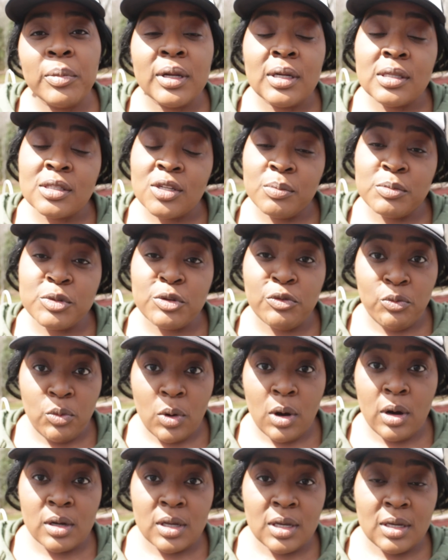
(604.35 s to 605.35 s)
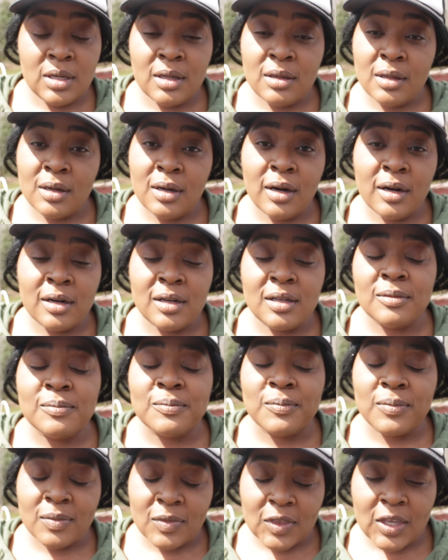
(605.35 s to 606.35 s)
but in terms of walking in the
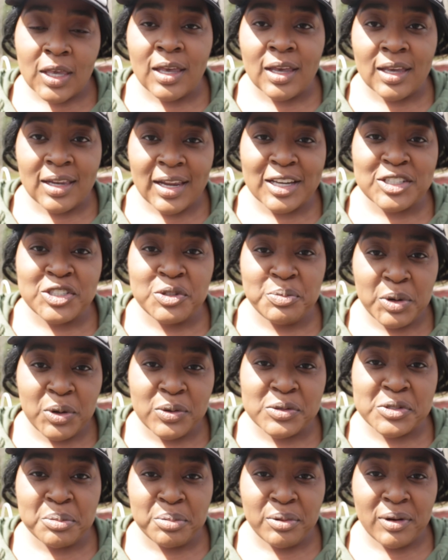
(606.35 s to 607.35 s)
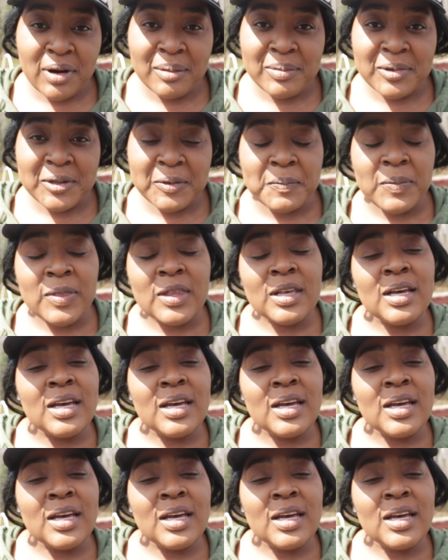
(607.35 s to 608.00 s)
garden, it can actually pose a problem.